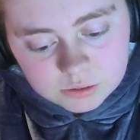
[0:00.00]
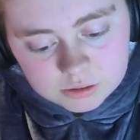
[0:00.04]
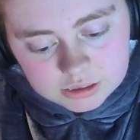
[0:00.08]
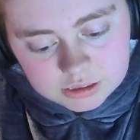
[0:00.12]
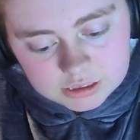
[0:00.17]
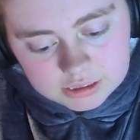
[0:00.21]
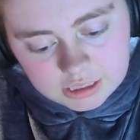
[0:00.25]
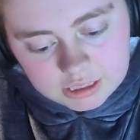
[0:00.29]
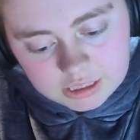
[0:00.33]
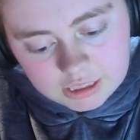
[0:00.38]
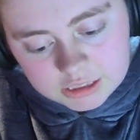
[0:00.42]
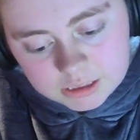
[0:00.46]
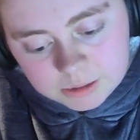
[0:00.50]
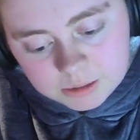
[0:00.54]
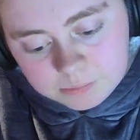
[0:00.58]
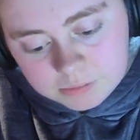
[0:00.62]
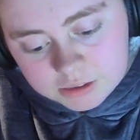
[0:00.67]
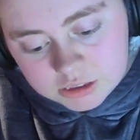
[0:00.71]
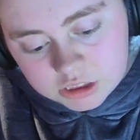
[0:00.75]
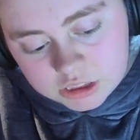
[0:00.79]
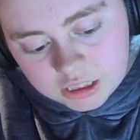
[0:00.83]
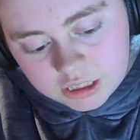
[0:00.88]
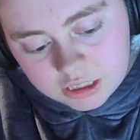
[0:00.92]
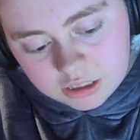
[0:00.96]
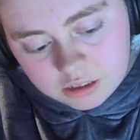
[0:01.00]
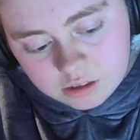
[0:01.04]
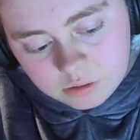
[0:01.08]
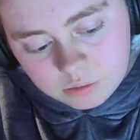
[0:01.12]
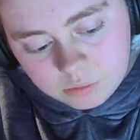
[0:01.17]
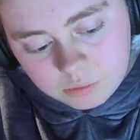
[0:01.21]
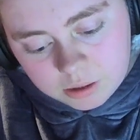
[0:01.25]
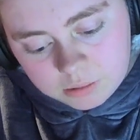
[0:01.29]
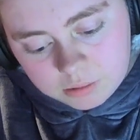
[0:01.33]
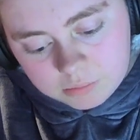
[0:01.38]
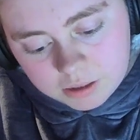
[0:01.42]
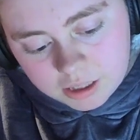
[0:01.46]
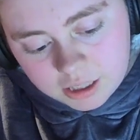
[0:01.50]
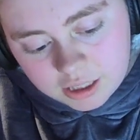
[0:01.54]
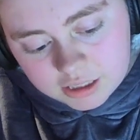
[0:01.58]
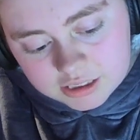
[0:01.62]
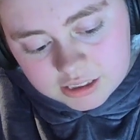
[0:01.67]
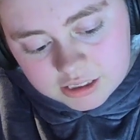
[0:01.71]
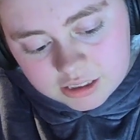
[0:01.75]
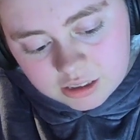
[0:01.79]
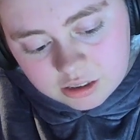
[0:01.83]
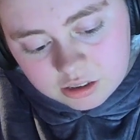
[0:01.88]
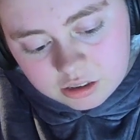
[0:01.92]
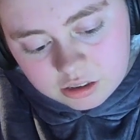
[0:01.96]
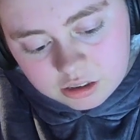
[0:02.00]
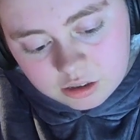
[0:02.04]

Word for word: to her side as a machine went past.